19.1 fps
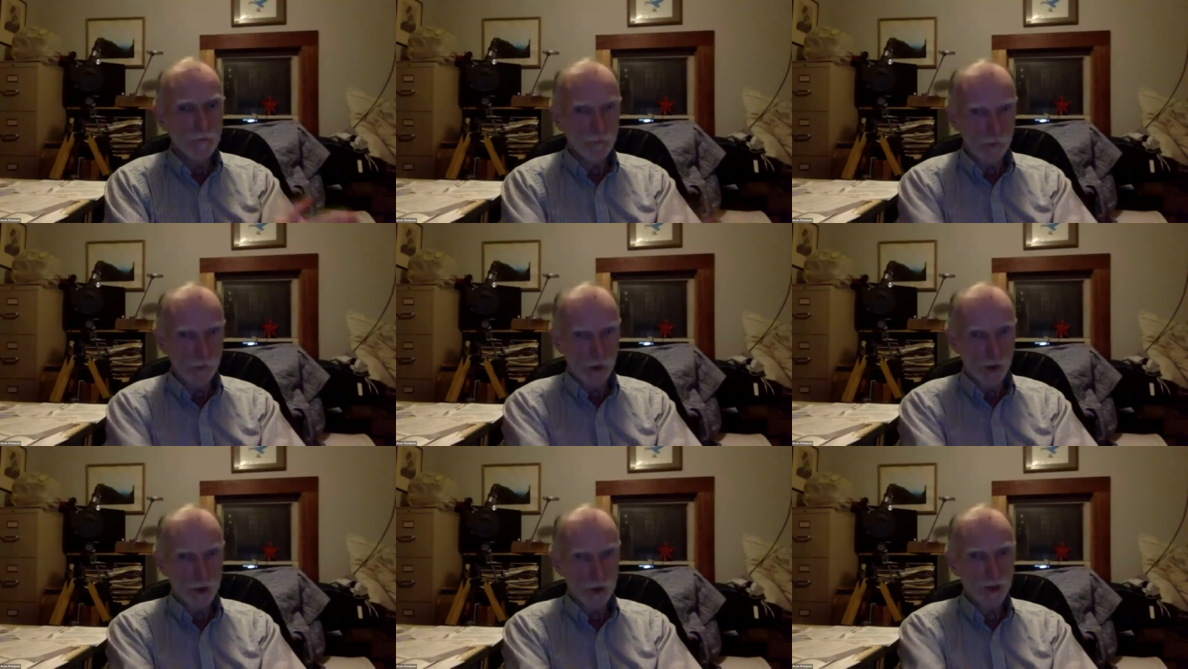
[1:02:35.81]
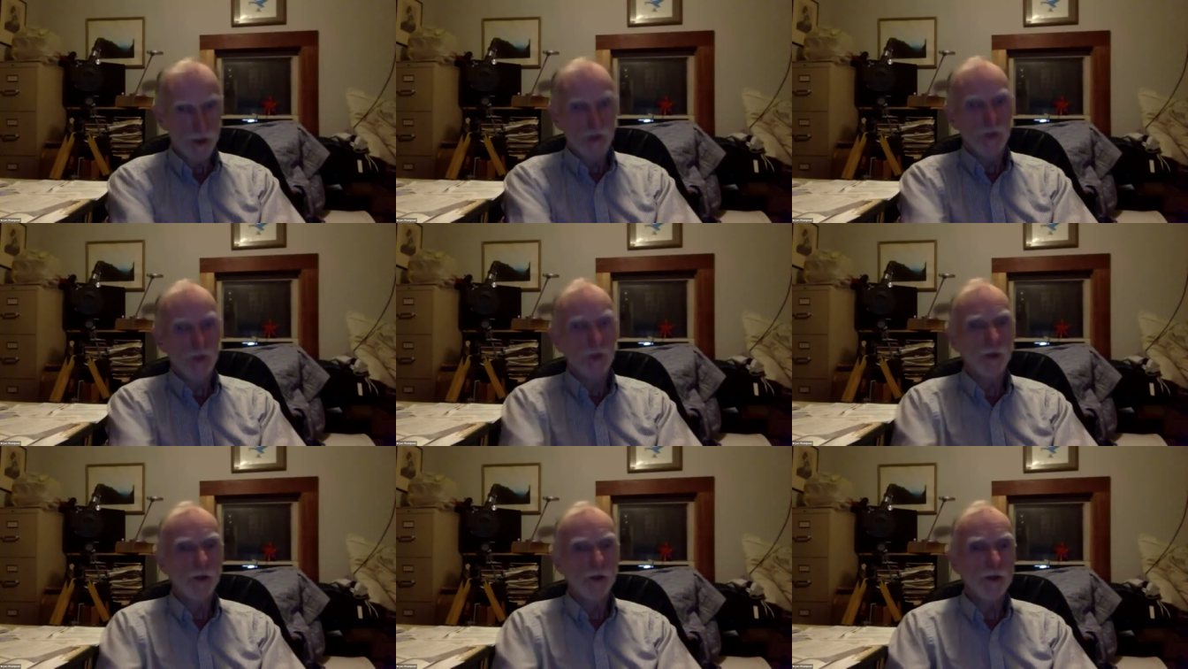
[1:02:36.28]
first
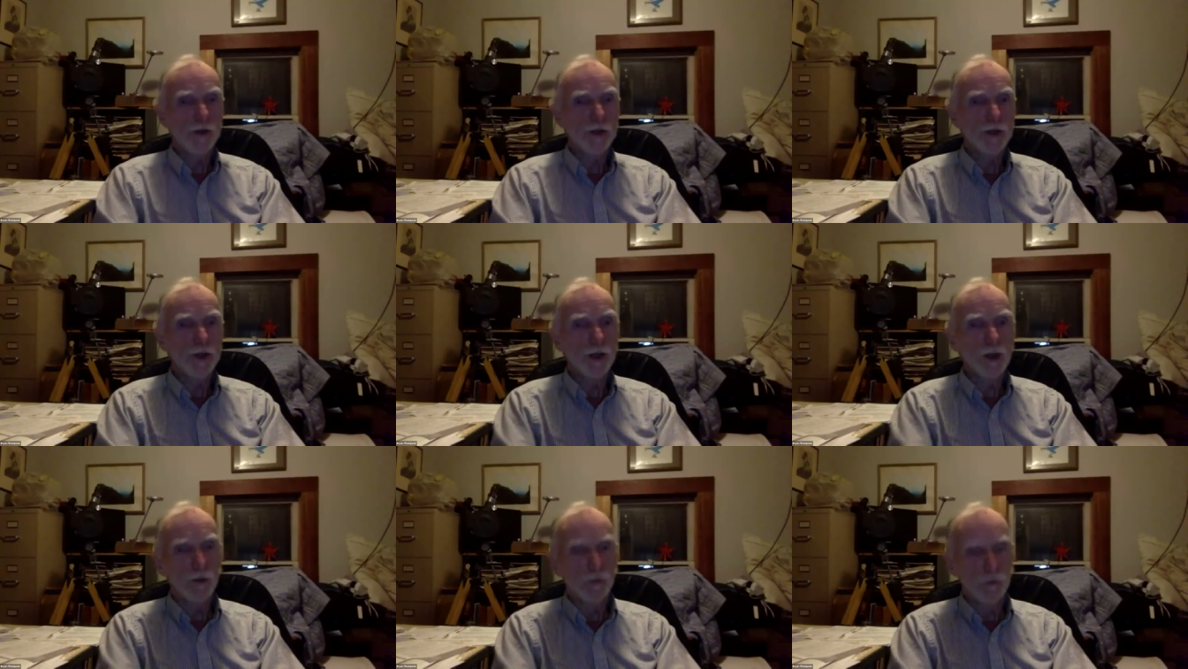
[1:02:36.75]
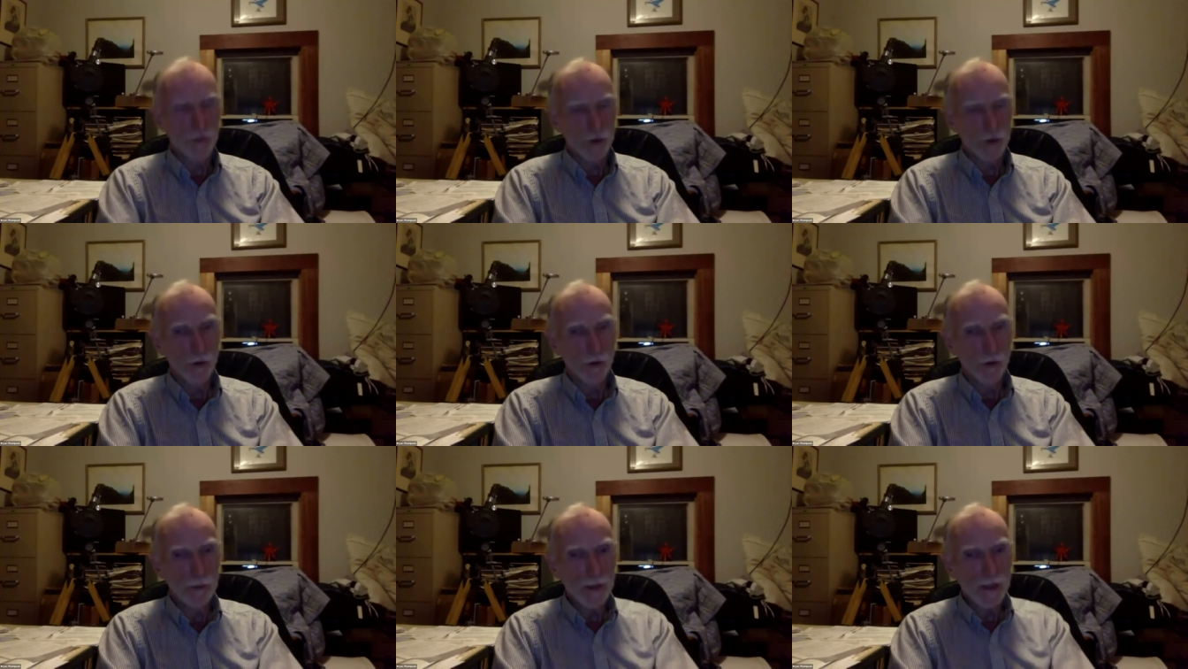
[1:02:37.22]
incursion of
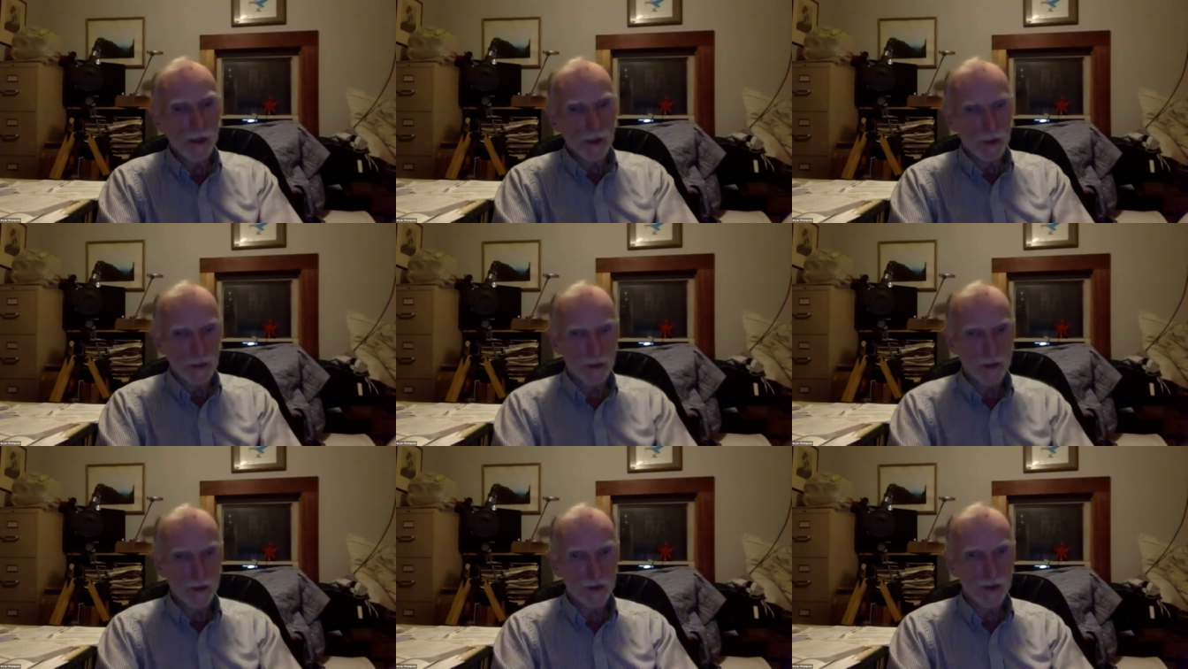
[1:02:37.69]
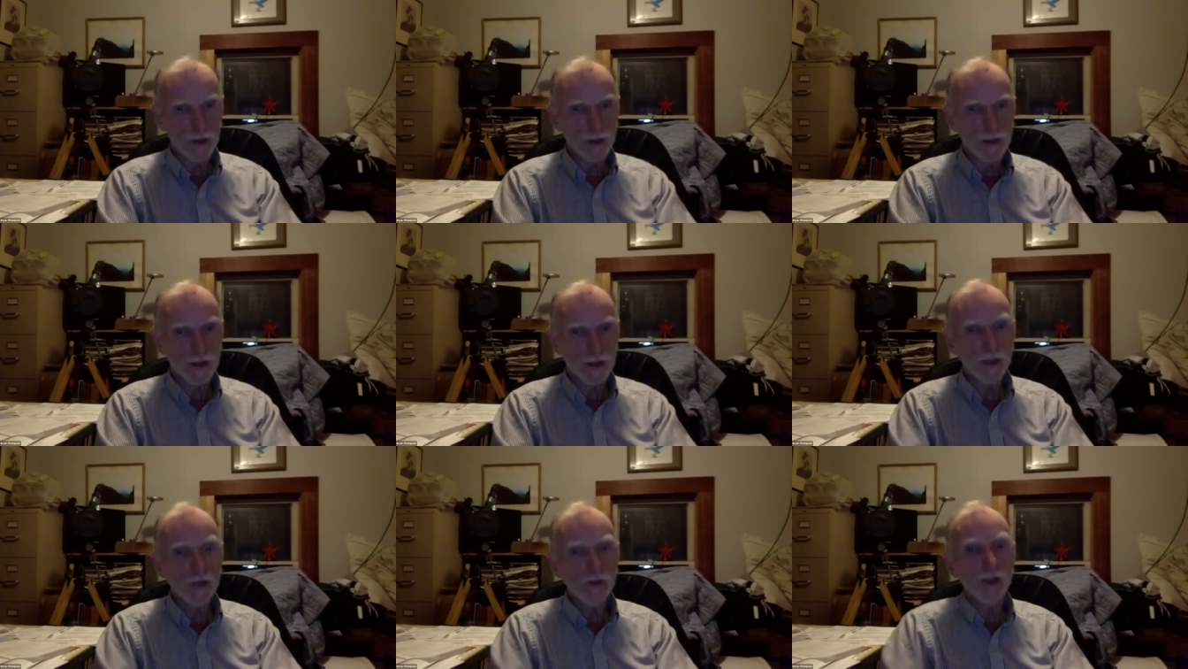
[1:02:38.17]
Europeans to
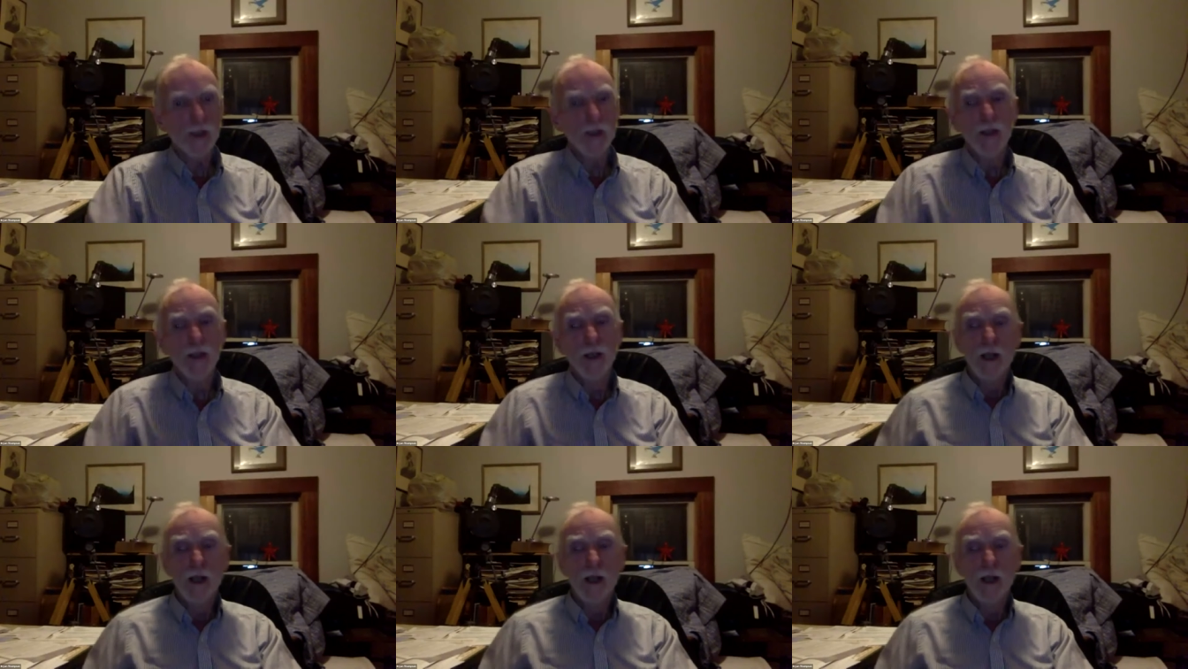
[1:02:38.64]
this area.